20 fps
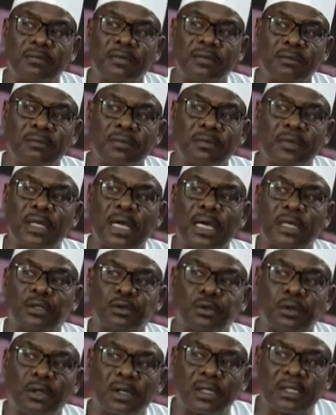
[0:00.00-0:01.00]
him
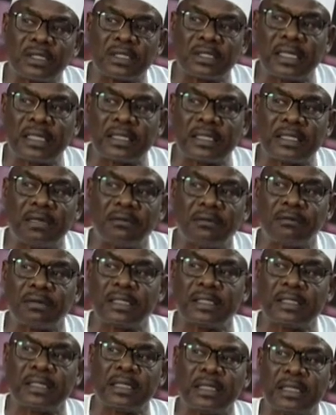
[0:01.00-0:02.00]
assurance that
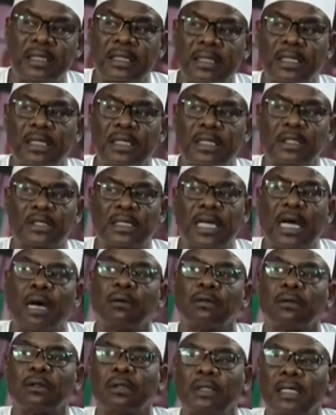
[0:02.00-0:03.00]
everything is
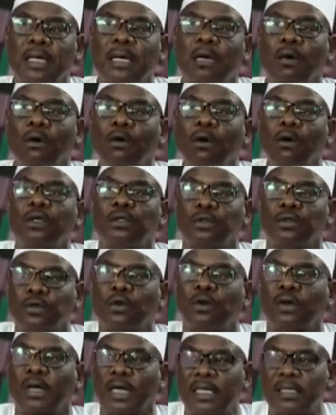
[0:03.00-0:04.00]
out there it's
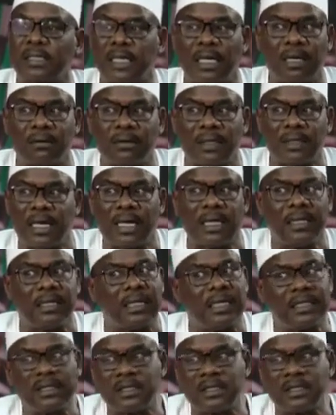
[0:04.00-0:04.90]
all right out there. And that